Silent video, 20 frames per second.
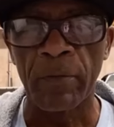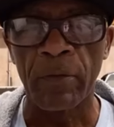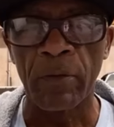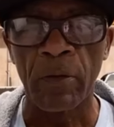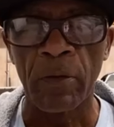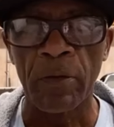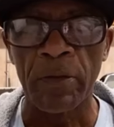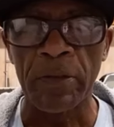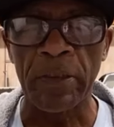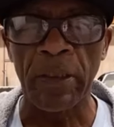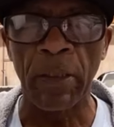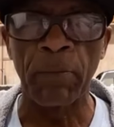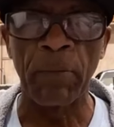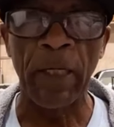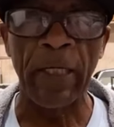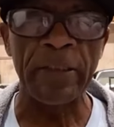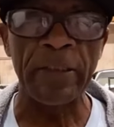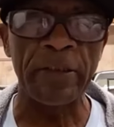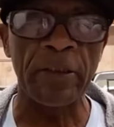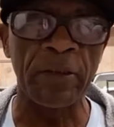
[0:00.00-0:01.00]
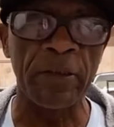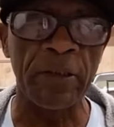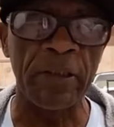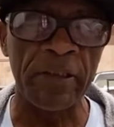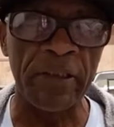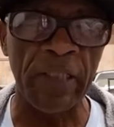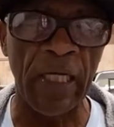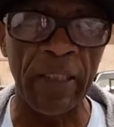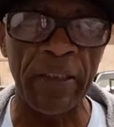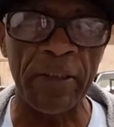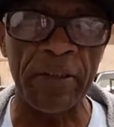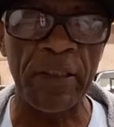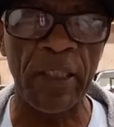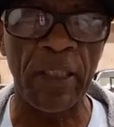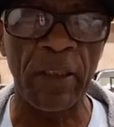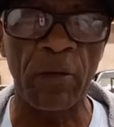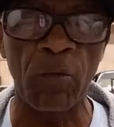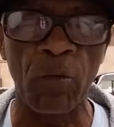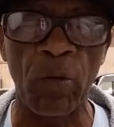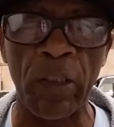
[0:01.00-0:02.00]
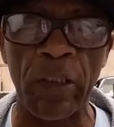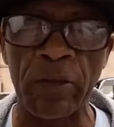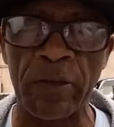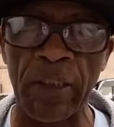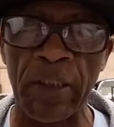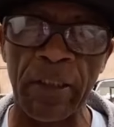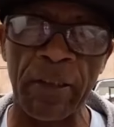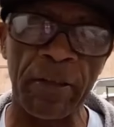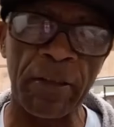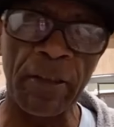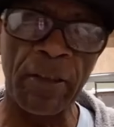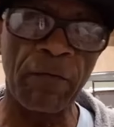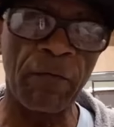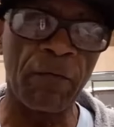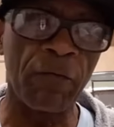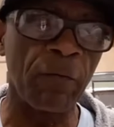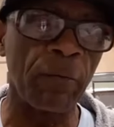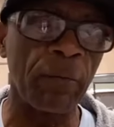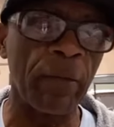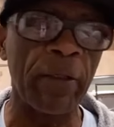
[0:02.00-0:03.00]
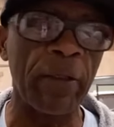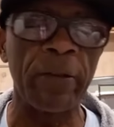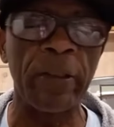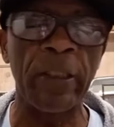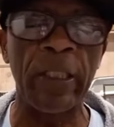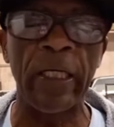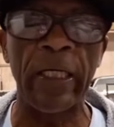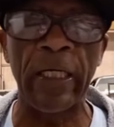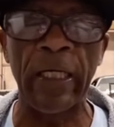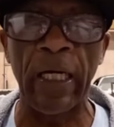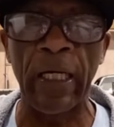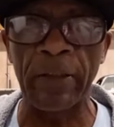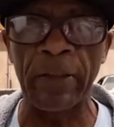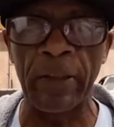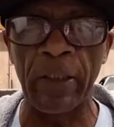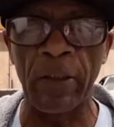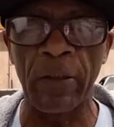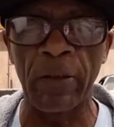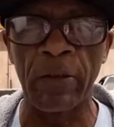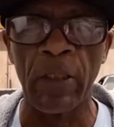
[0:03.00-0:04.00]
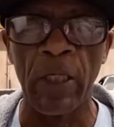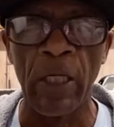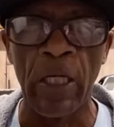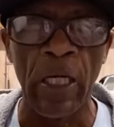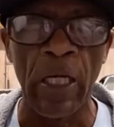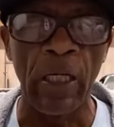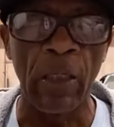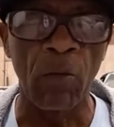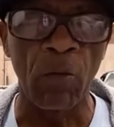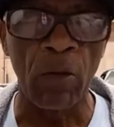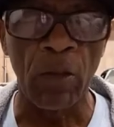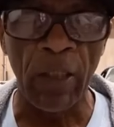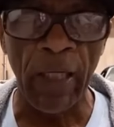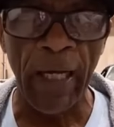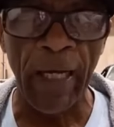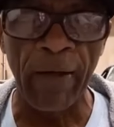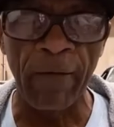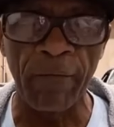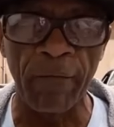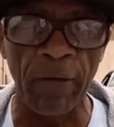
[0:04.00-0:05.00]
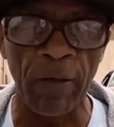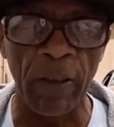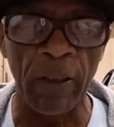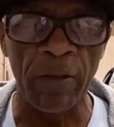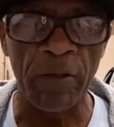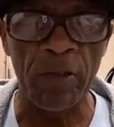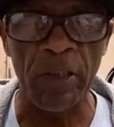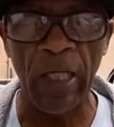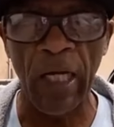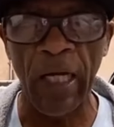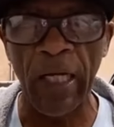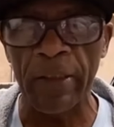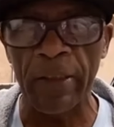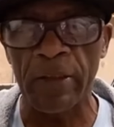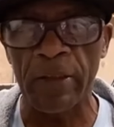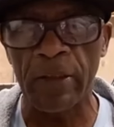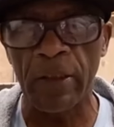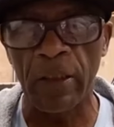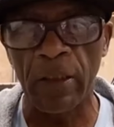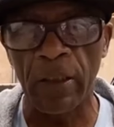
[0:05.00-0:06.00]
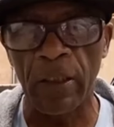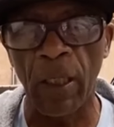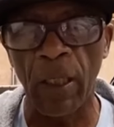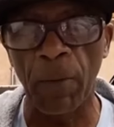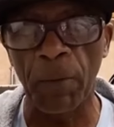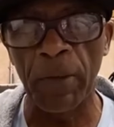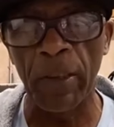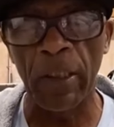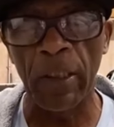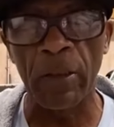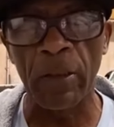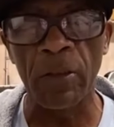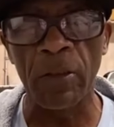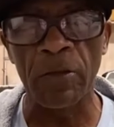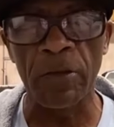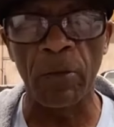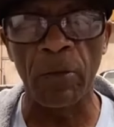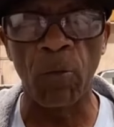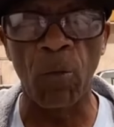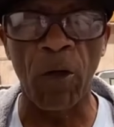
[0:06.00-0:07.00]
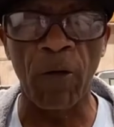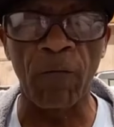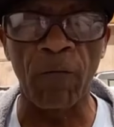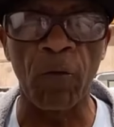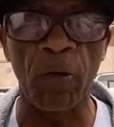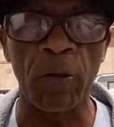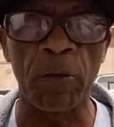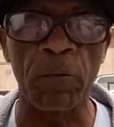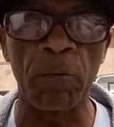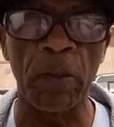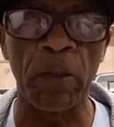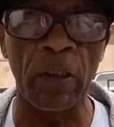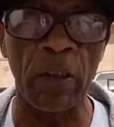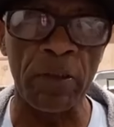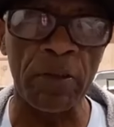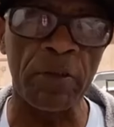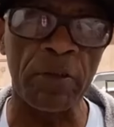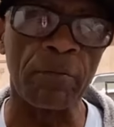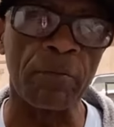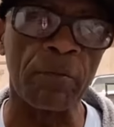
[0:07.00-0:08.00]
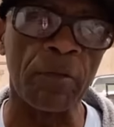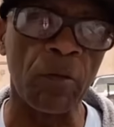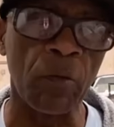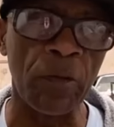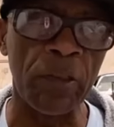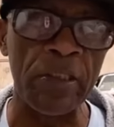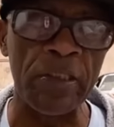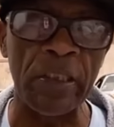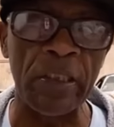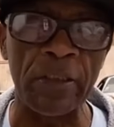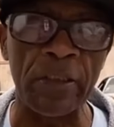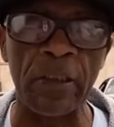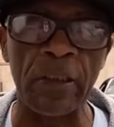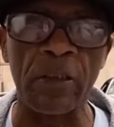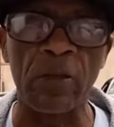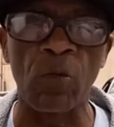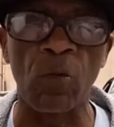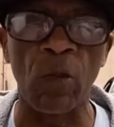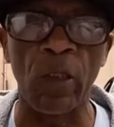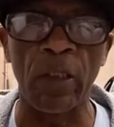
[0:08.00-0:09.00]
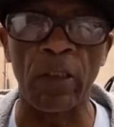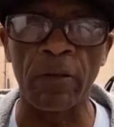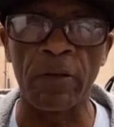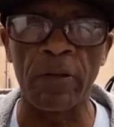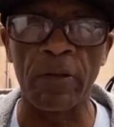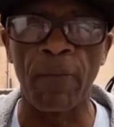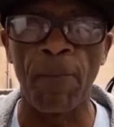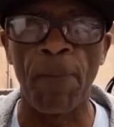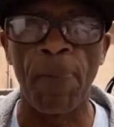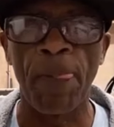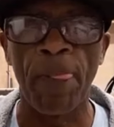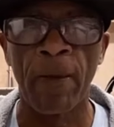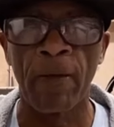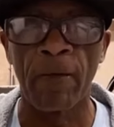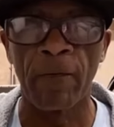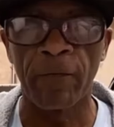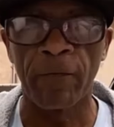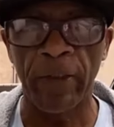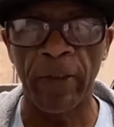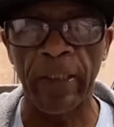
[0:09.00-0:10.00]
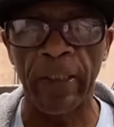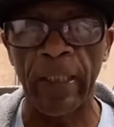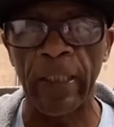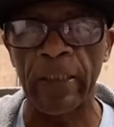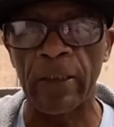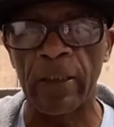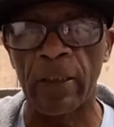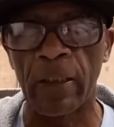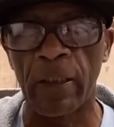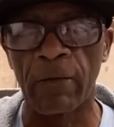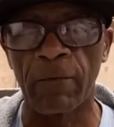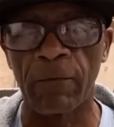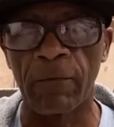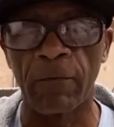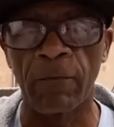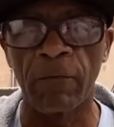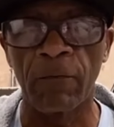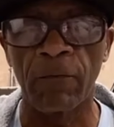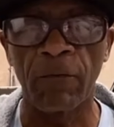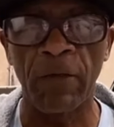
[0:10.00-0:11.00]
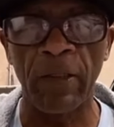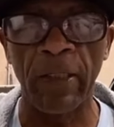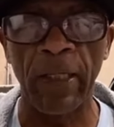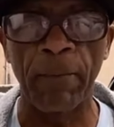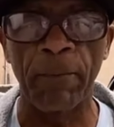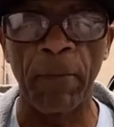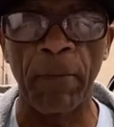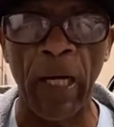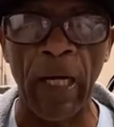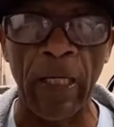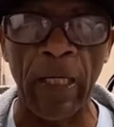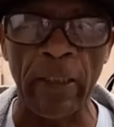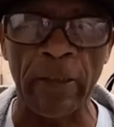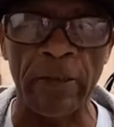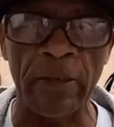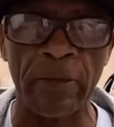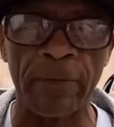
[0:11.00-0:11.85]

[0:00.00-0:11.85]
Somebody's gonna design a set of wheels that are different from everything out there, and we'll have Shots, a company that do some work for us, build us some 26-inch wheels for that box.